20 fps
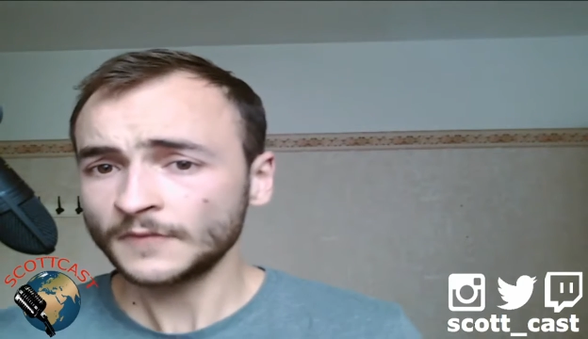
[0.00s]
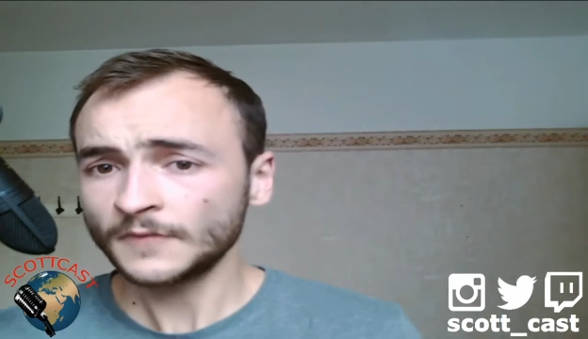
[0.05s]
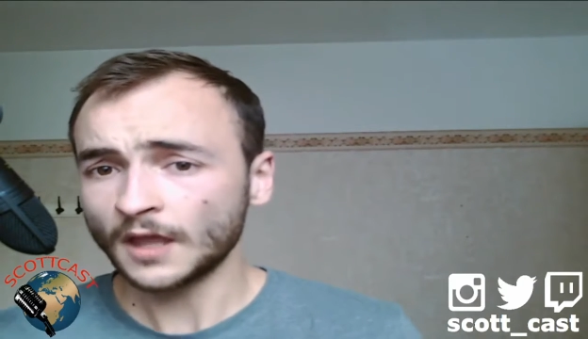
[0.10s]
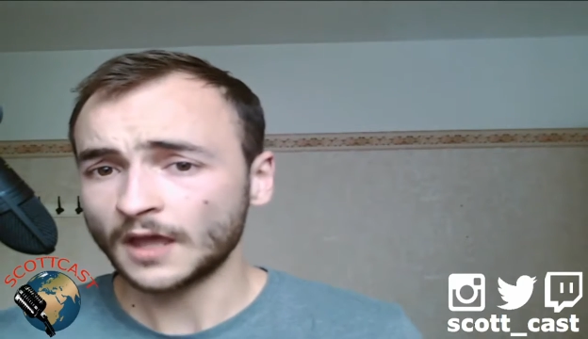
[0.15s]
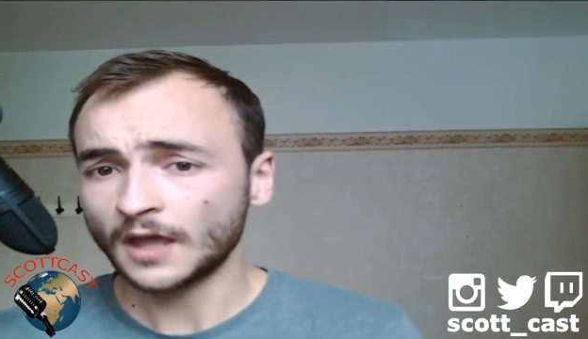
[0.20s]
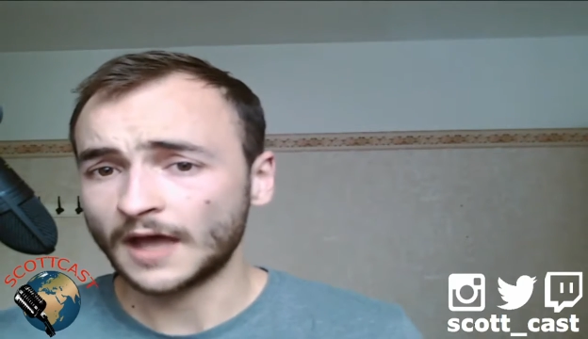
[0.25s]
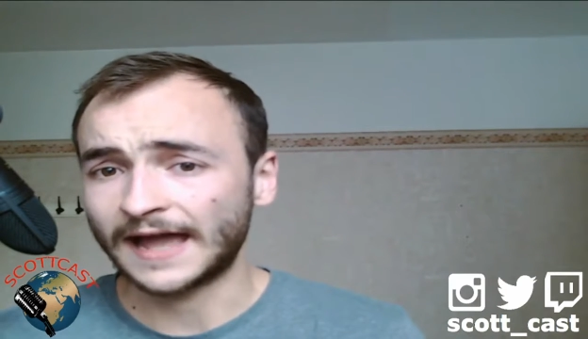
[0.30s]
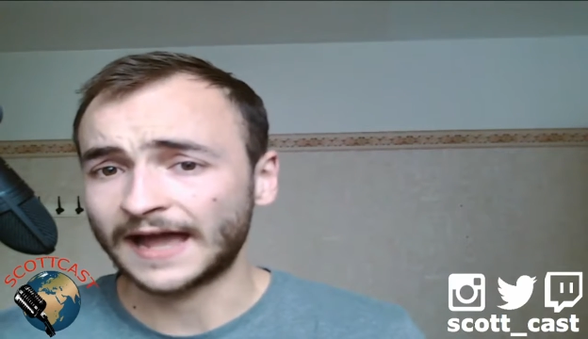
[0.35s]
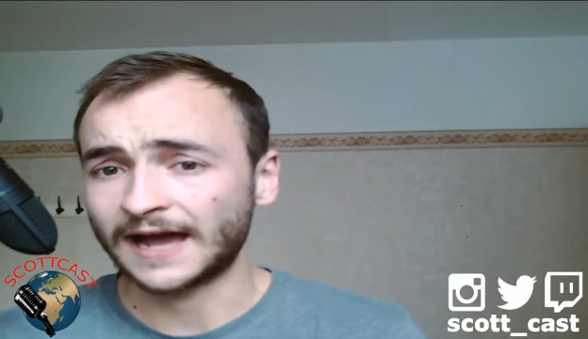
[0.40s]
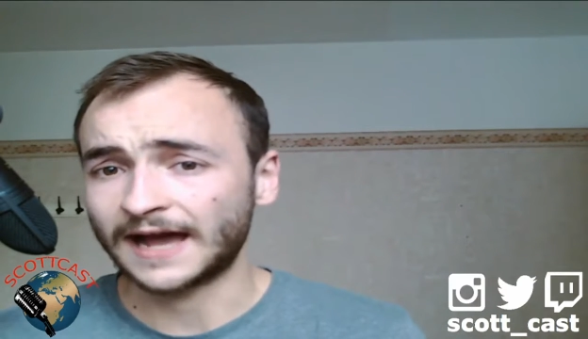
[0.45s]

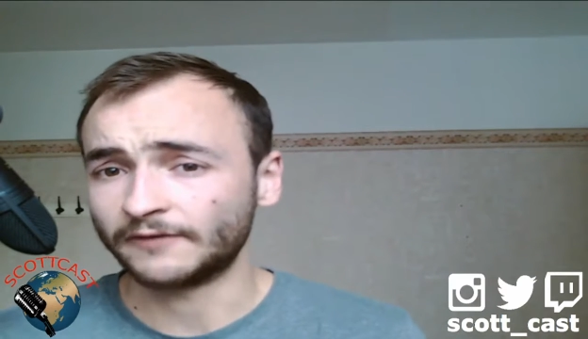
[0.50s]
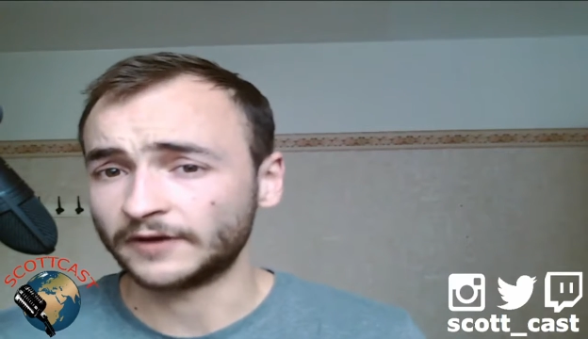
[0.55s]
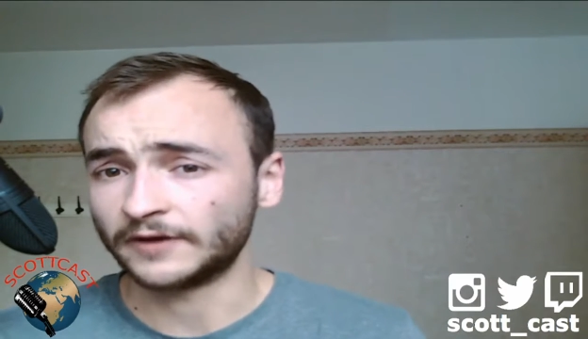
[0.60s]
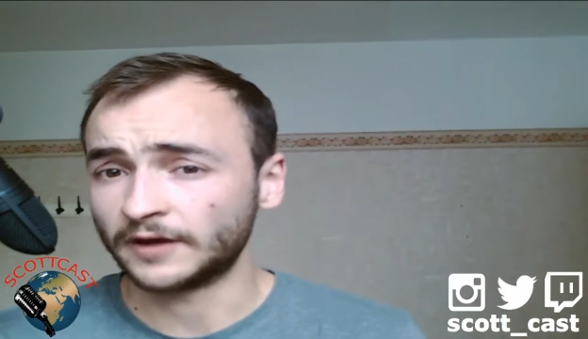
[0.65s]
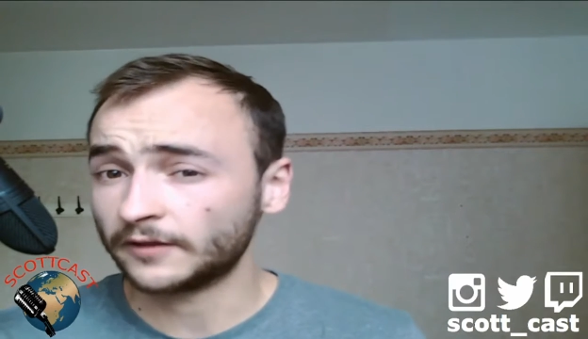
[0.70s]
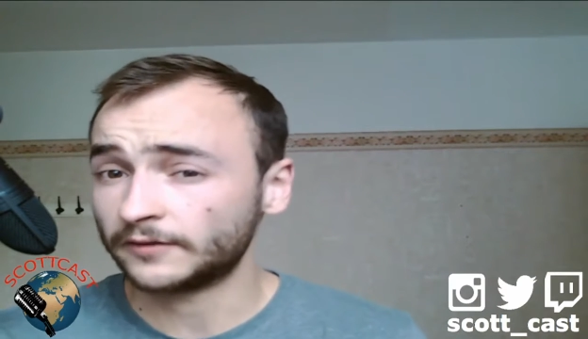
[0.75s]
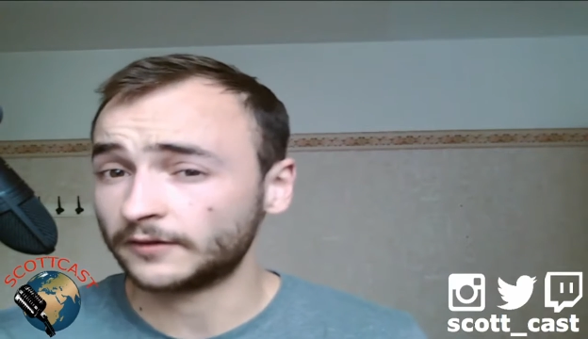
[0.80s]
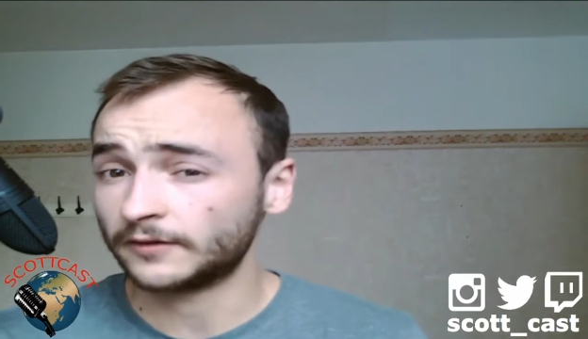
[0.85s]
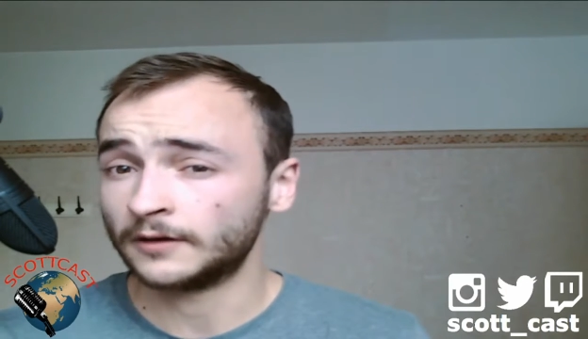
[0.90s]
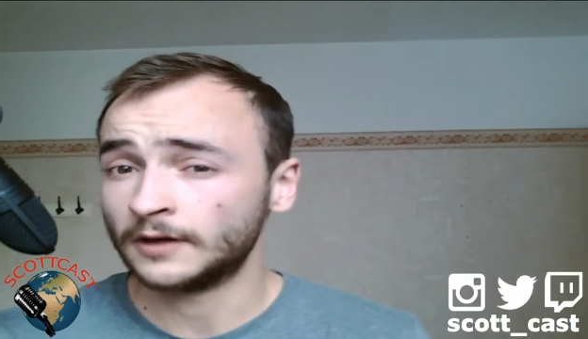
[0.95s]
I have
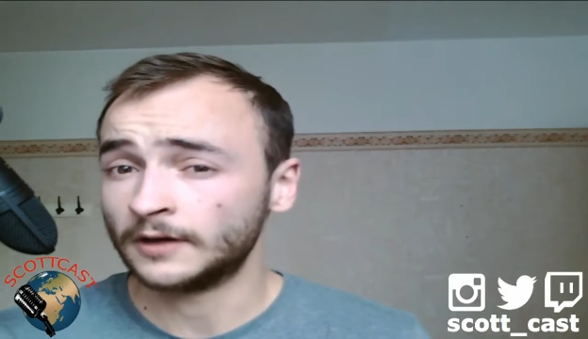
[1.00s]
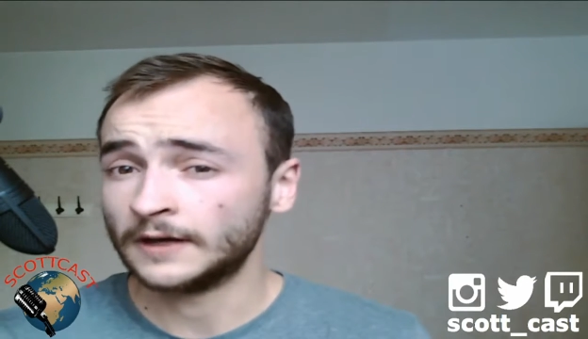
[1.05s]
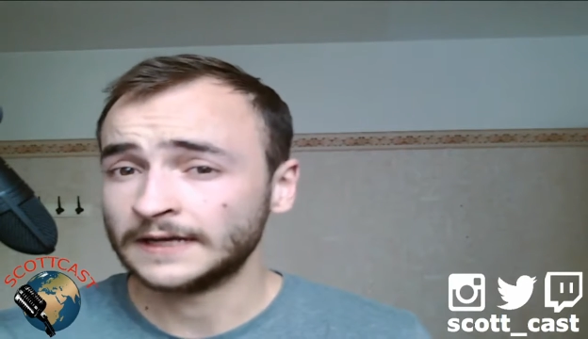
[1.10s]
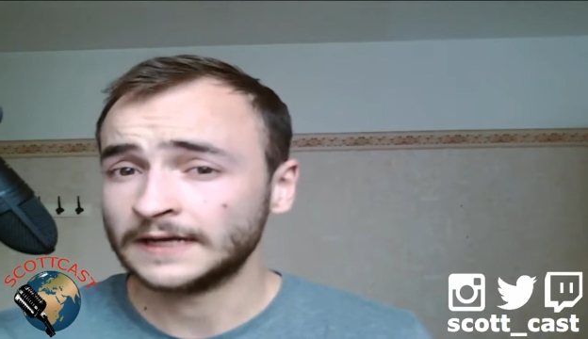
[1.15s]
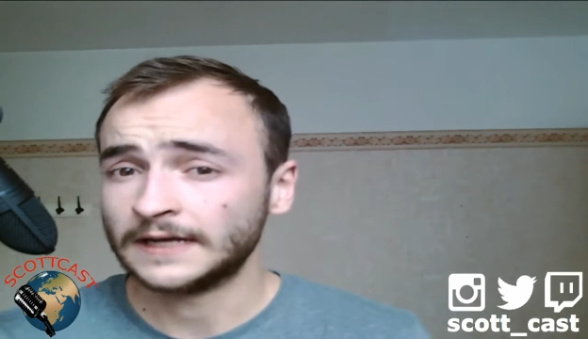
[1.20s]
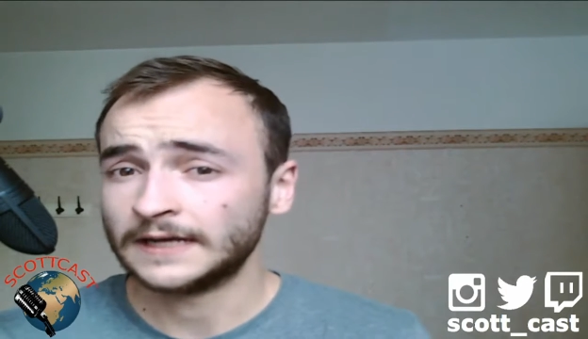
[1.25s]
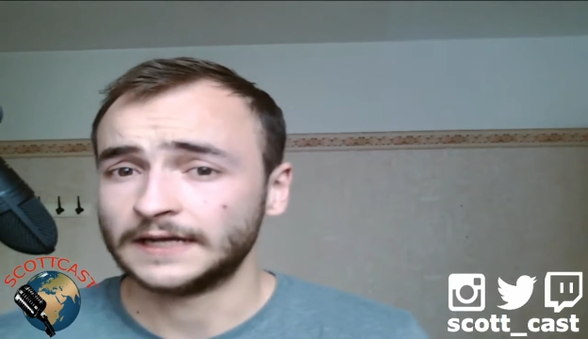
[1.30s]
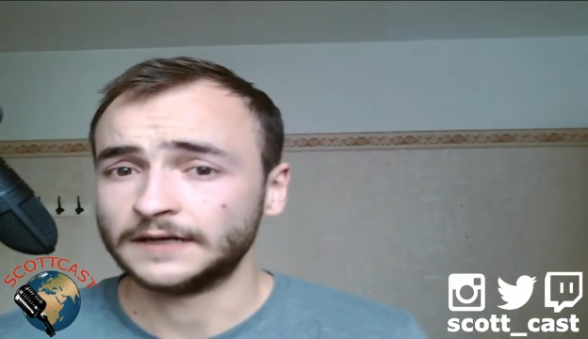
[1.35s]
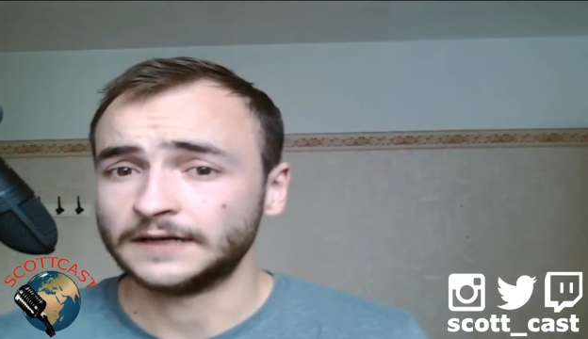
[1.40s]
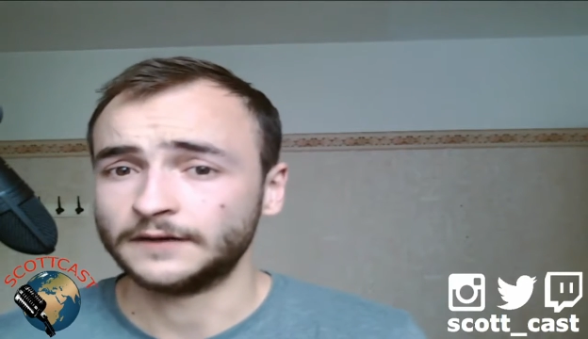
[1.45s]
another
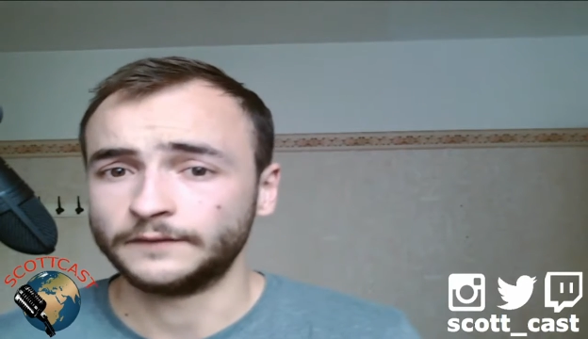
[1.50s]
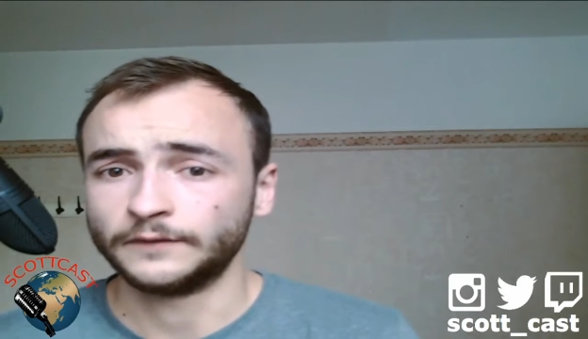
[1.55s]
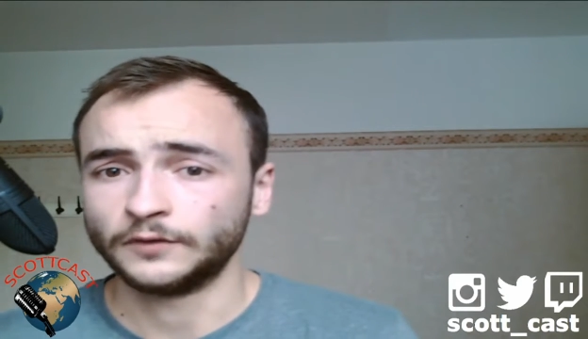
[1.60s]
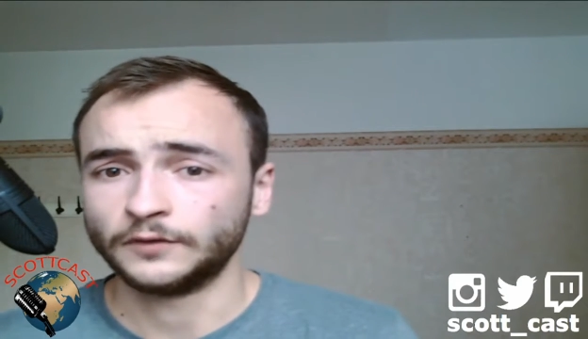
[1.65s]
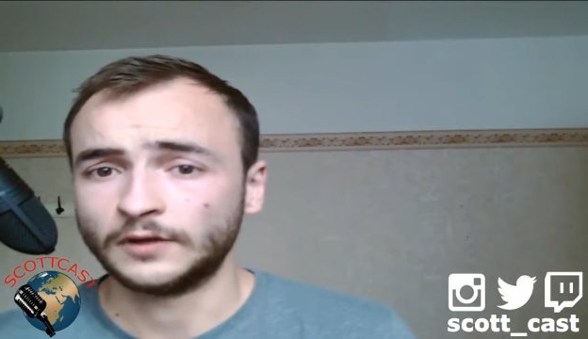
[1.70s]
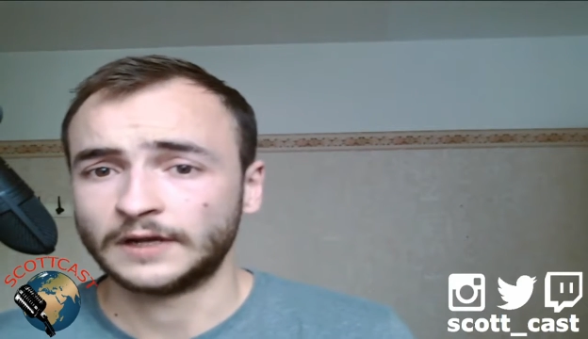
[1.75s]
interview